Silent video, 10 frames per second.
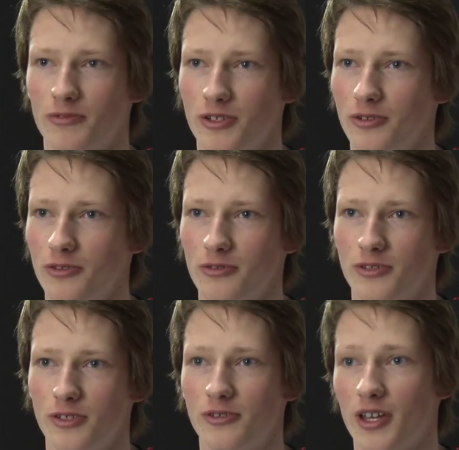around
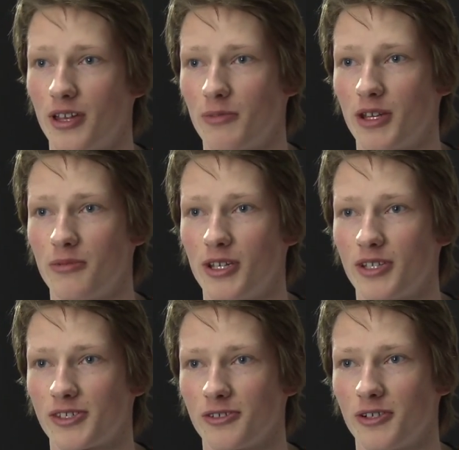2, 210
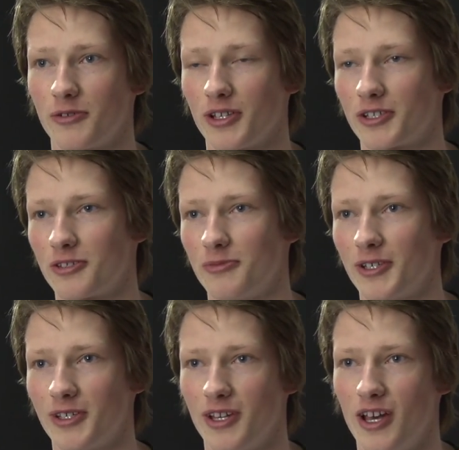maybe, so I would like to
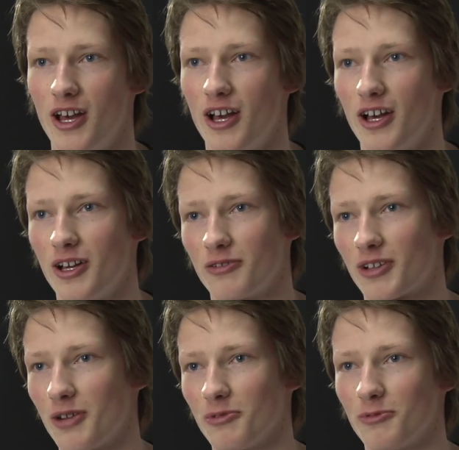be
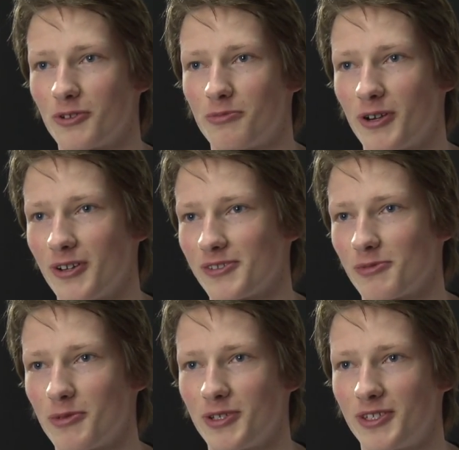a couple more
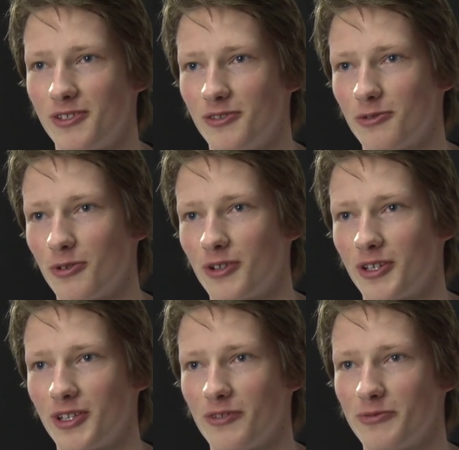pounds, maybe
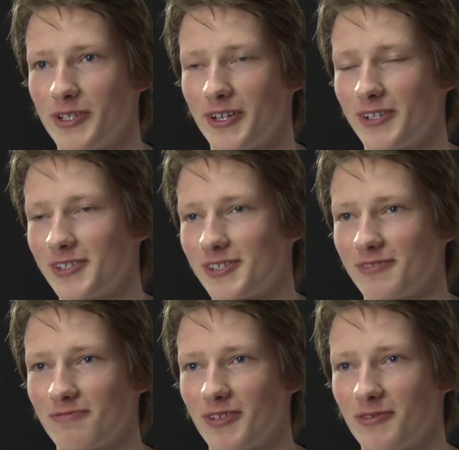220, that would be nice.
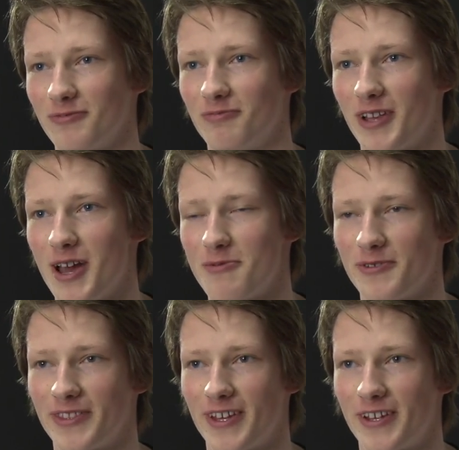I would be
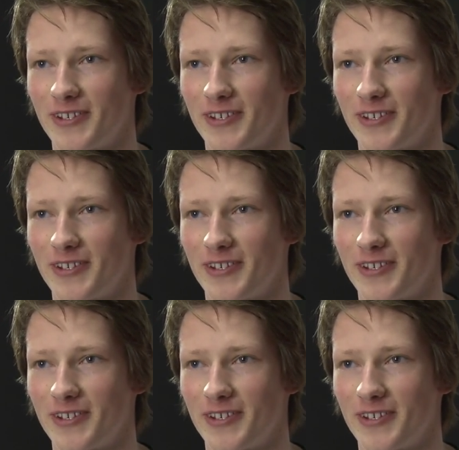happy with